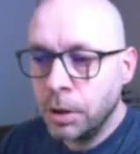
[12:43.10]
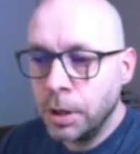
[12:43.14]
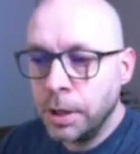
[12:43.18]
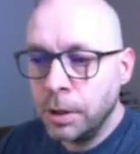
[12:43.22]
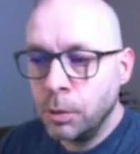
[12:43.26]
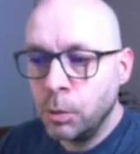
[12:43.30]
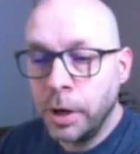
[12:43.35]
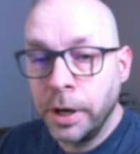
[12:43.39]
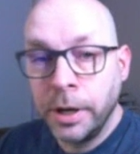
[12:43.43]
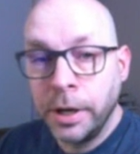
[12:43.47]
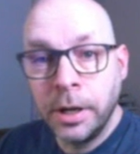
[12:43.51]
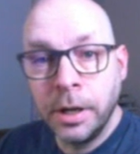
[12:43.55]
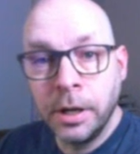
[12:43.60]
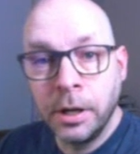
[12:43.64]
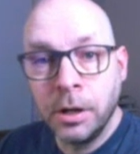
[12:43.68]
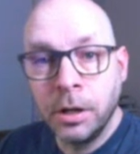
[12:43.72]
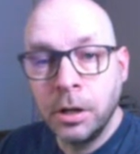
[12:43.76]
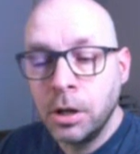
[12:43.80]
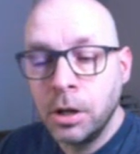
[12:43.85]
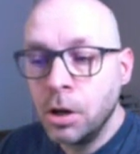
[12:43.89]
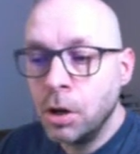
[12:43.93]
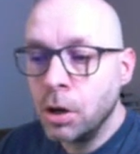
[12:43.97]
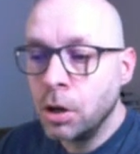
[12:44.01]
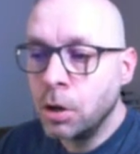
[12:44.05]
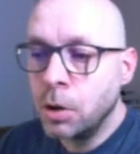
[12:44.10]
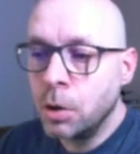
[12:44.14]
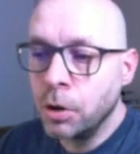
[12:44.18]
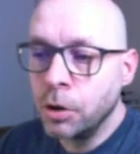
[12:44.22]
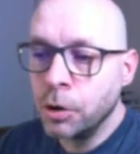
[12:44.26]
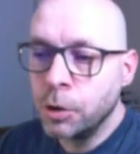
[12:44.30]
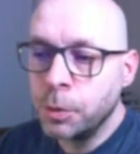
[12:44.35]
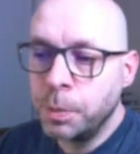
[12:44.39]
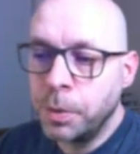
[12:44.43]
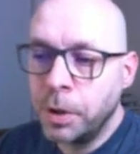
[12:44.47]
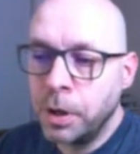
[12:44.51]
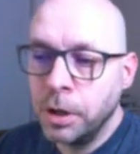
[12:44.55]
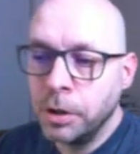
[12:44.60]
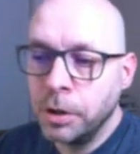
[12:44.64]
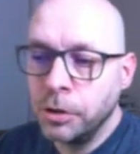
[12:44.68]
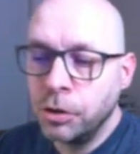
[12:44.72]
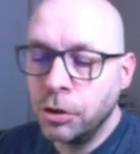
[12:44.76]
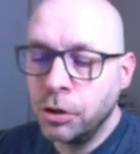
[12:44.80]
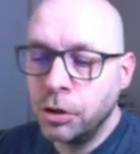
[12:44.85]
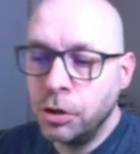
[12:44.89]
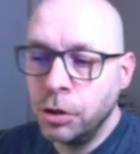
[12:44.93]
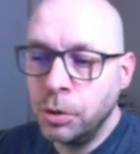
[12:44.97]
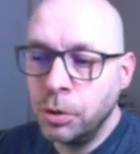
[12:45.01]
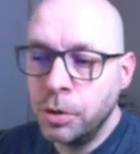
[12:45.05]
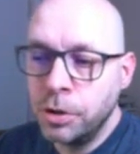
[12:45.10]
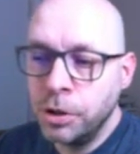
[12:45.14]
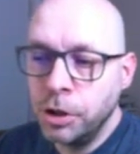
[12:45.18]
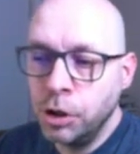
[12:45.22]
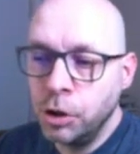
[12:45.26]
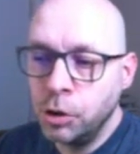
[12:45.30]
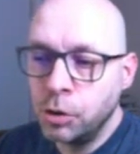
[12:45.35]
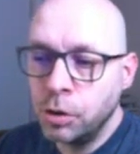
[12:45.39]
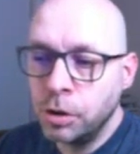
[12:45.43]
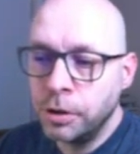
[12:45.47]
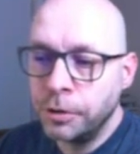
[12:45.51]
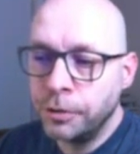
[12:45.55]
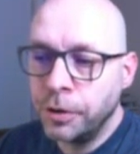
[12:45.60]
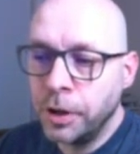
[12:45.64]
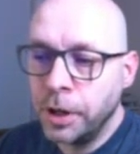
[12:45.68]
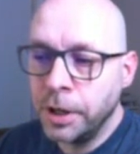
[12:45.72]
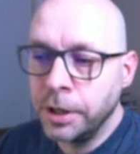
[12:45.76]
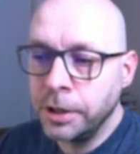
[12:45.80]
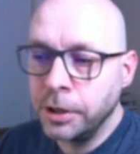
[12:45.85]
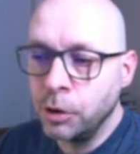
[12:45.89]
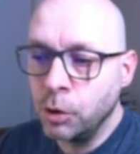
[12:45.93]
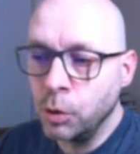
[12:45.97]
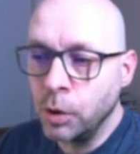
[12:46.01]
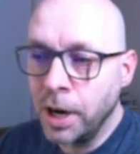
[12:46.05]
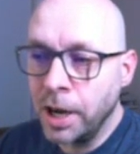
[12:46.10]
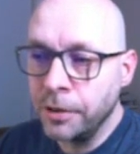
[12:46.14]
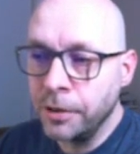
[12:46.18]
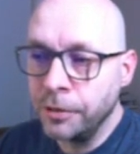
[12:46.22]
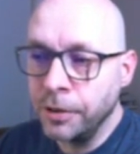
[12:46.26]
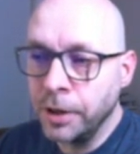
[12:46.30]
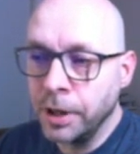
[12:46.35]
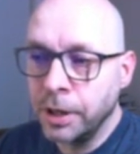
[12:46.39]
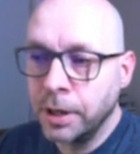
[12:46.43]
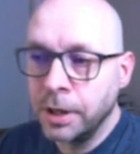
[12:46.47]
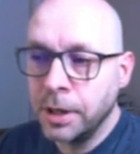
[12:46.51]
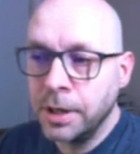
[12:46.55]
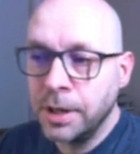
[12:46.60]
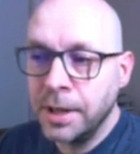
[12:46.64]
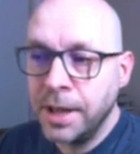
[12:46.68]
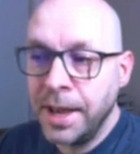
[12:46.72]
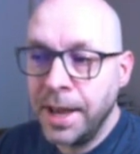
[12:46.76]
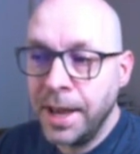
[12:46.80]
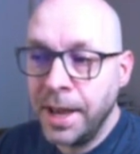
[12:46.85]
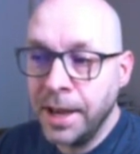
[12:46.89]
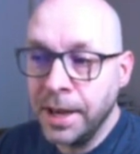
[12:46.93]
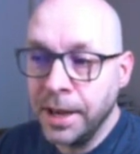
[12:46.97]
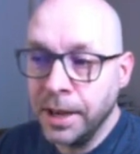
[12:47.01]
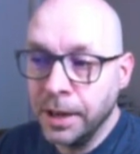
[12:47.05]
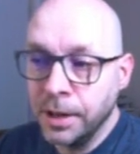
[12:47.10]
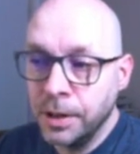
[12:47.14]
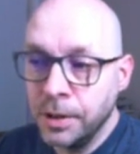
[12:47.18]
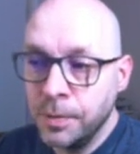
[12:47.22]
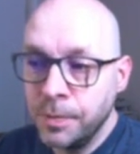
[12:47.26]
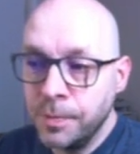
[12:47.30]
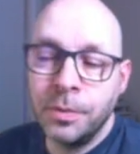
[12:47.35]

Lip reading: right here, corresponds to the user-defined graphic A.